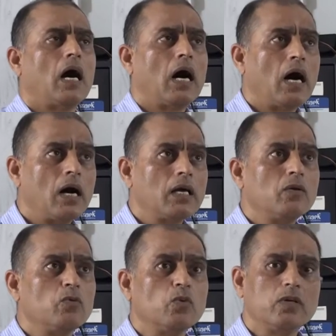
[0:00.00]
I
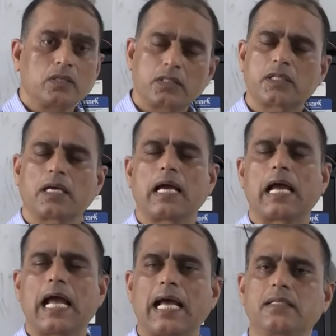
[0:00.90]
worked
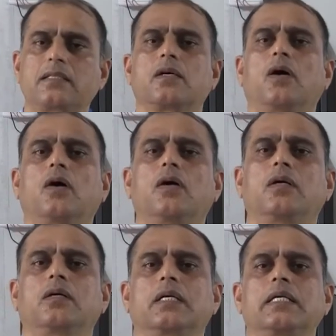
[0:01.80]
as
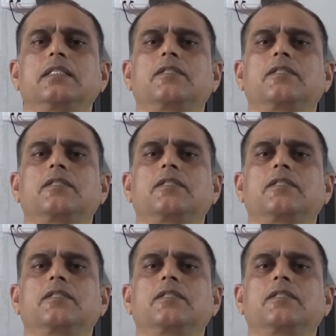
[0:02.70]
an